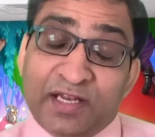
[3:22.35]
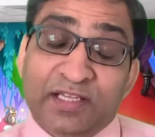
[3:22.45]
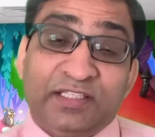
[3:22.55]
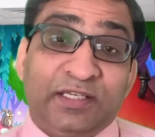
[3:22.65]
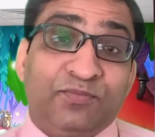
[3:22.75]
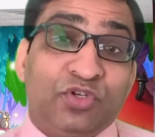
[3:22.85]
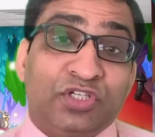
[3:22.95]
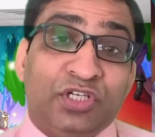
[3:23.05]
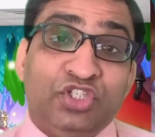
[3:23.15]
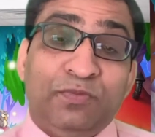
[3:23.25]
keeps on
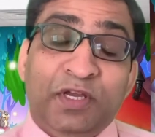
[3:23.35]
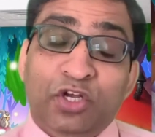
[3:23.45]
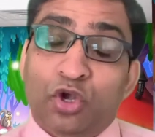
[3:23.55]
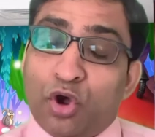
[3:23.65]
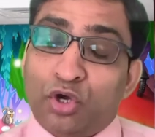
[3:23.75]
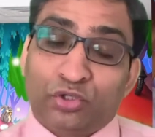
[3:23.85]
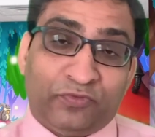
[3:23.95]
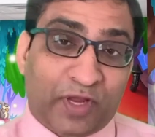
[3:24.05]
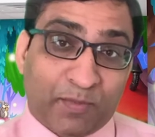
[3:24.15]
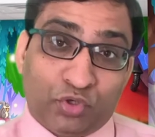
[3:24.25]
consuming lot of
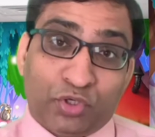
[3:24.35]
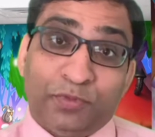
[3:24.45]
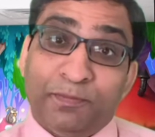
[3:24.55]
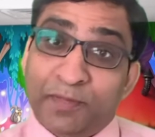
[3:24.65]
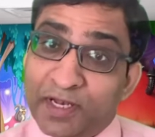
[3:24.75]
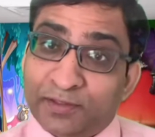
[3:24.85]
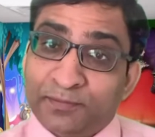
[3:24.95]
amount of the milk.